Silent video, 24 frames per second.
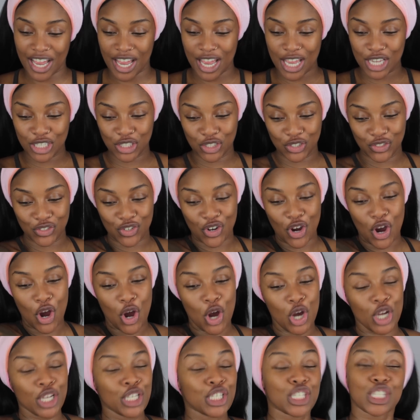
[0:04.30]
as you
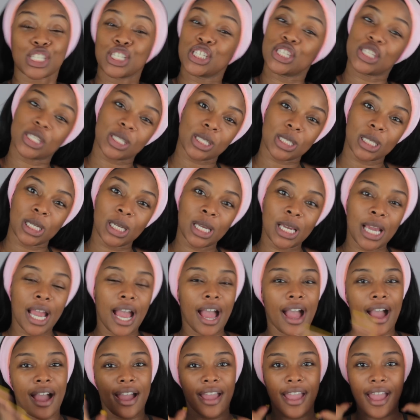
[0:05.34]
guys can see,
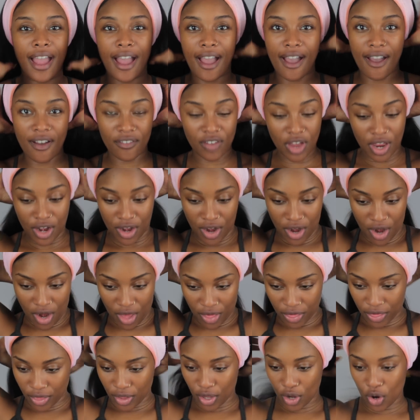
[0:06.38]
I have
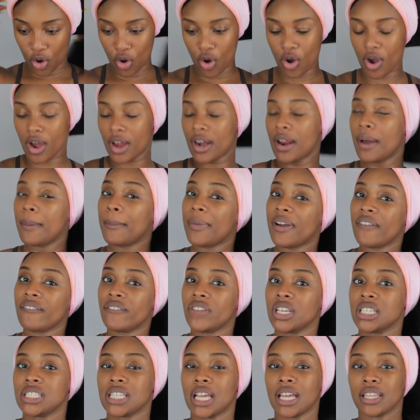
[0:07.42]
nothing on my
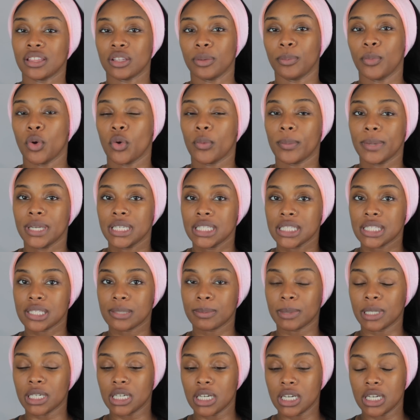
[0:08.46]
face at the moment
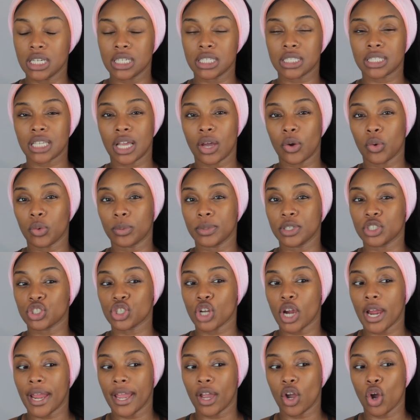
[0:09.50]
because I will be
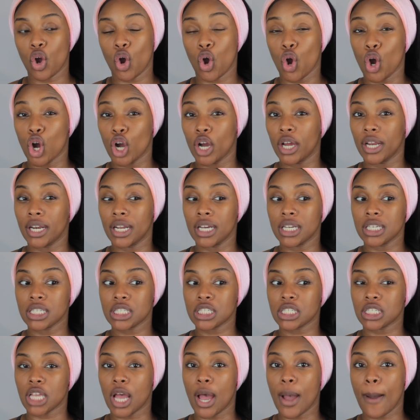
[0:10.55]
trying on
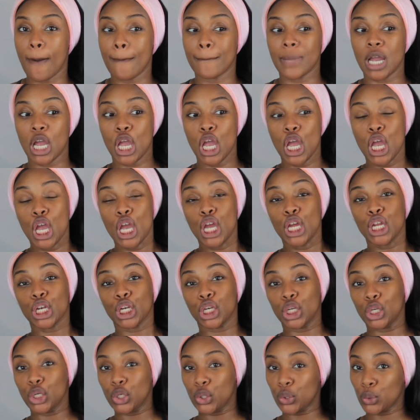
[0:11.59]
some
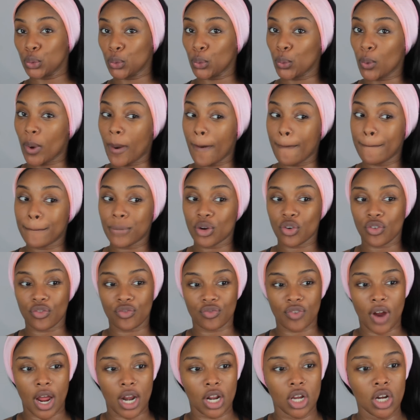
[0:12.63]
new
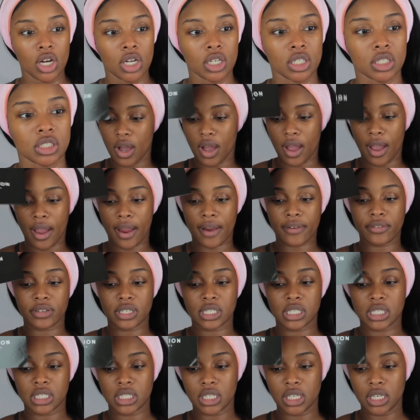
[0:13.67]
product. I
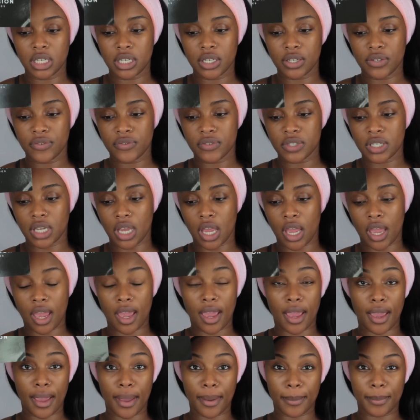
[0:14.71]
received
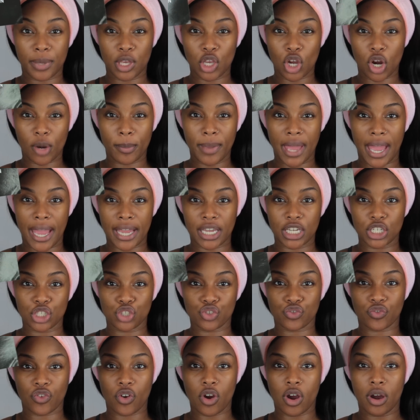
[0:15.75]
a PR
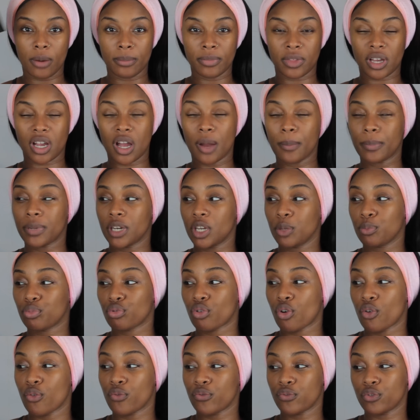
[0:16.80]
package from the company
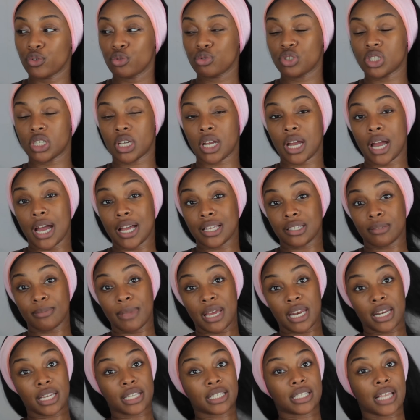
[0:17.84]
Profusion
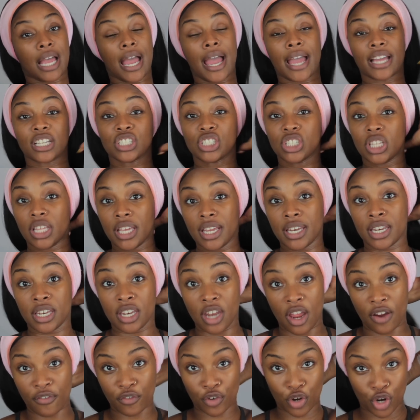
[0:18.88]
Cosmetics. I actually
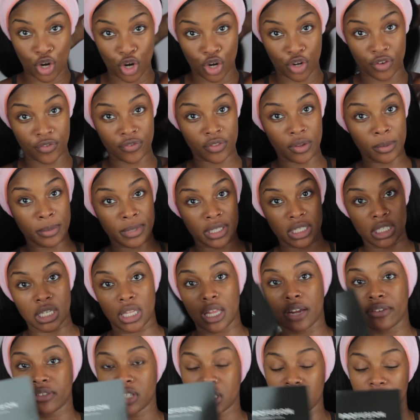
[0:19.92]
never heard of them until
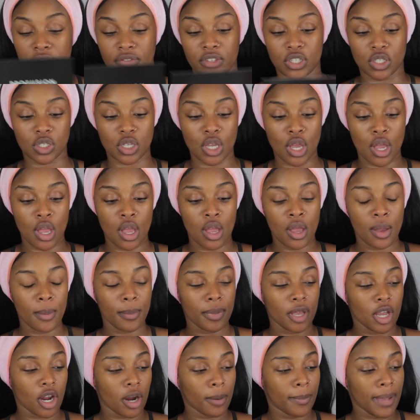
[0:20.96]
I received this
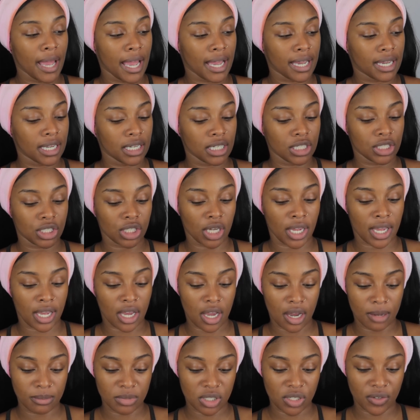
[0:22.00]
PR package and
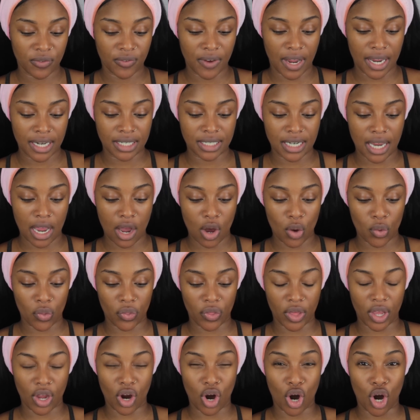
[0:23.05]
come to find
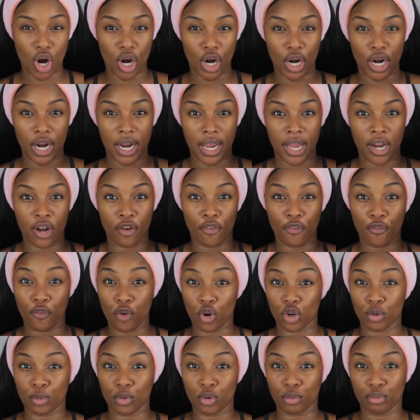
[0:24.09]
out they are an
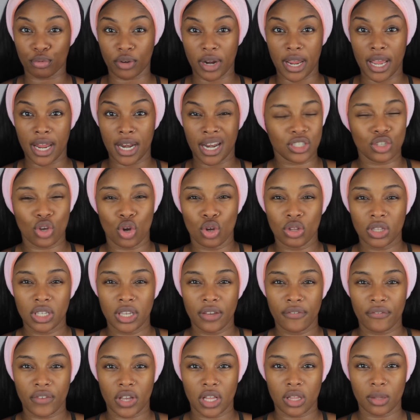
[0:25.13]
affordable brand. It's
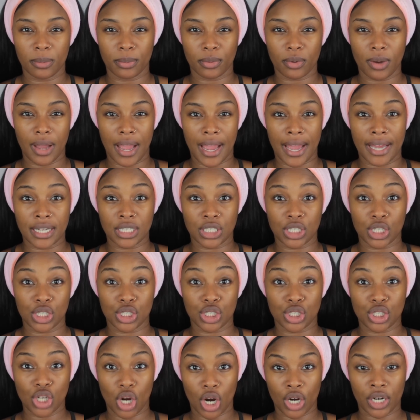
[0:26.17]
only available at
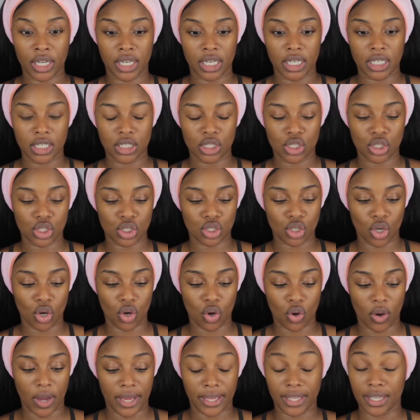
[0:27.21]
Target,
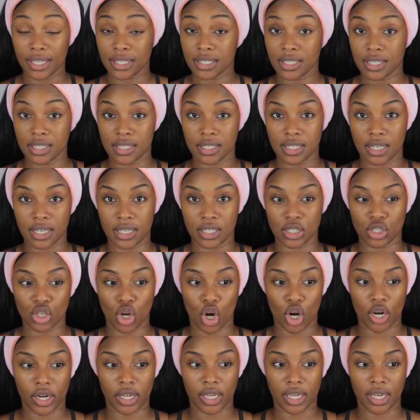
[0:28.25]
so I guess it's a
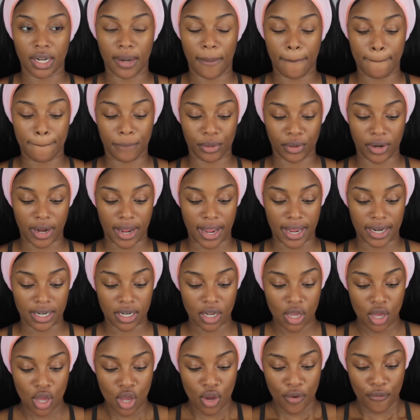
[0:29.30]
Target brand.
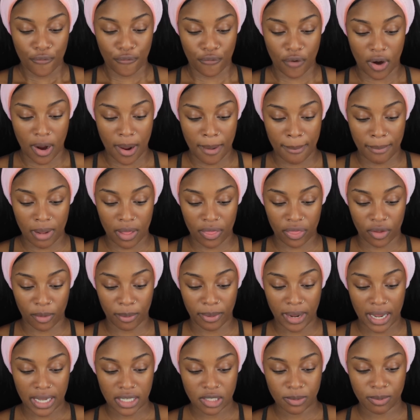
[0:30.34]
From the
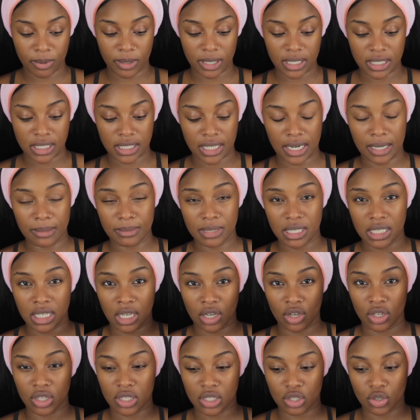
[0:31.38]
price points that I'm
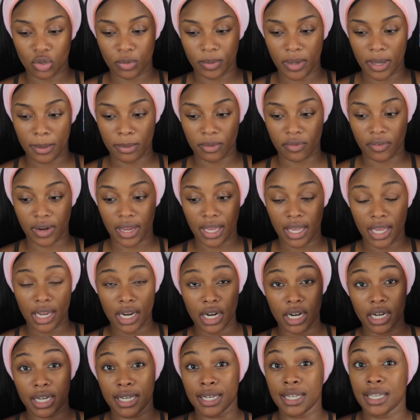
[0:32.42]
seeing on this little paper right
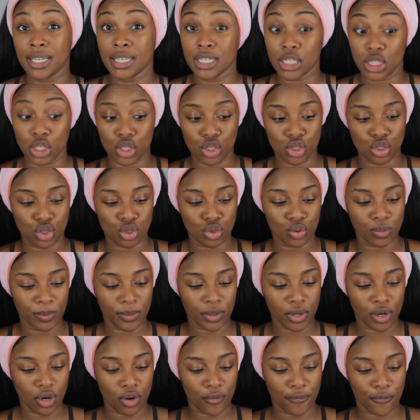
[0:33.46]
here, it is
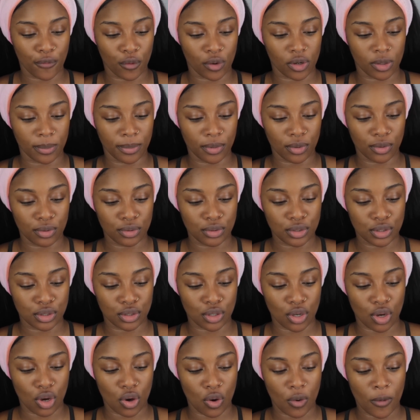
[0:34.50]
super affordable.
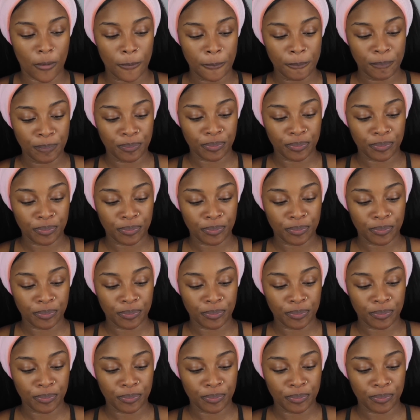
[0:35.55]
So